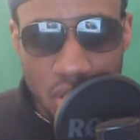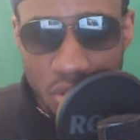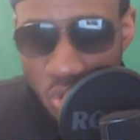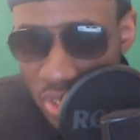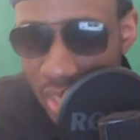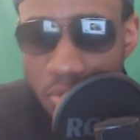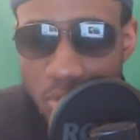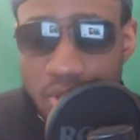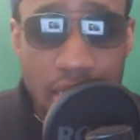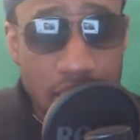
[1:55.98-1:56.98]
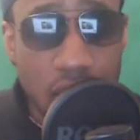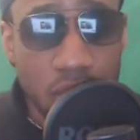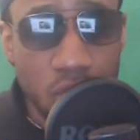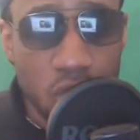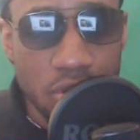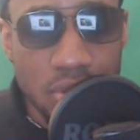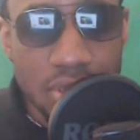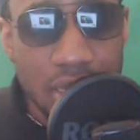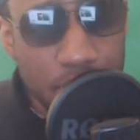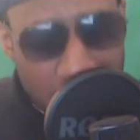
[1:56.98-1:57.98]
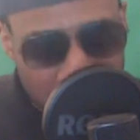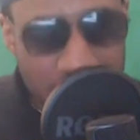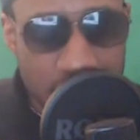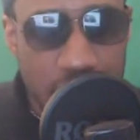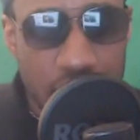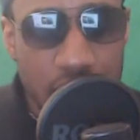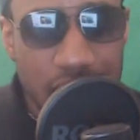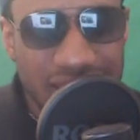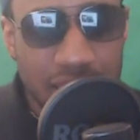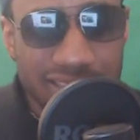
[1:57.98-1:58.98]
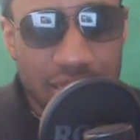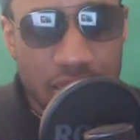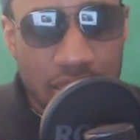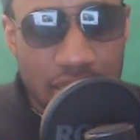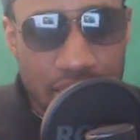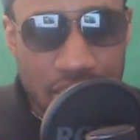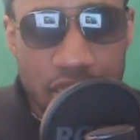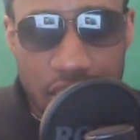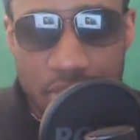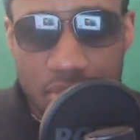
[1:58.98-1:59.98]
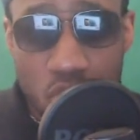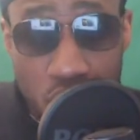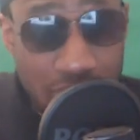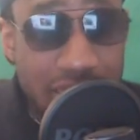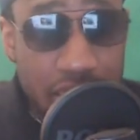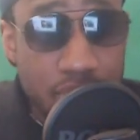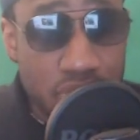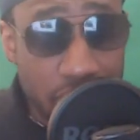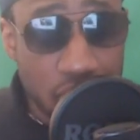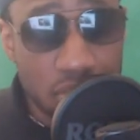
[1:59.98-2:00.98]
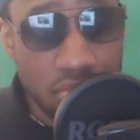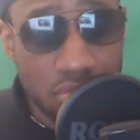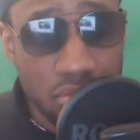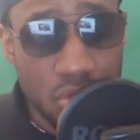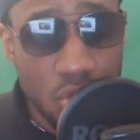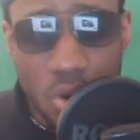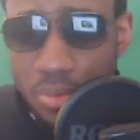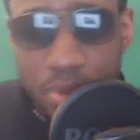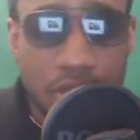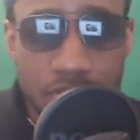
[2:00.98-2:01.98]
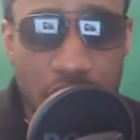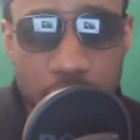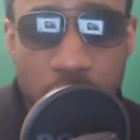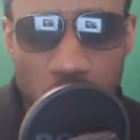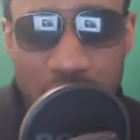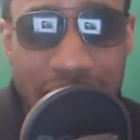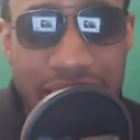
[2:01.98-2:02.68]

so the game comes out and I now look on Twitter and apparently this game runs like a brick on ps 5 and Xbox One and